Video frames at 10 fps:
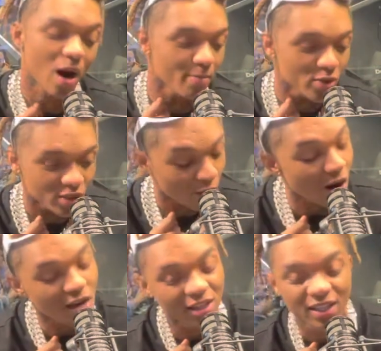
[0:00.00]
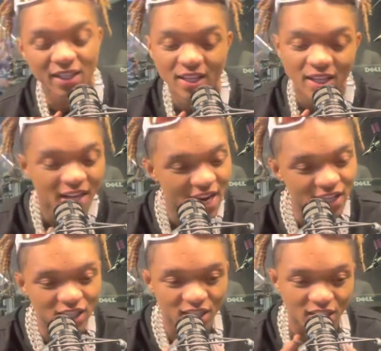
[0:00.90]
our music quality it's
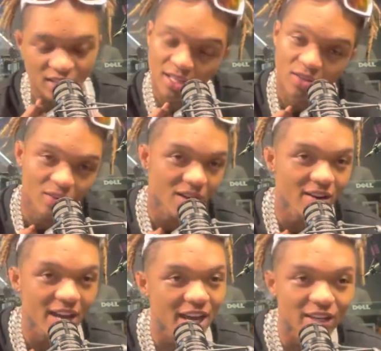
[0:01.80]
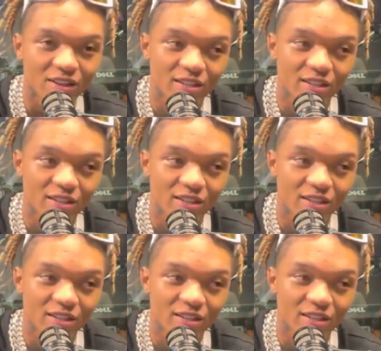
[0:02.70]
just continuing on that. You know what I'm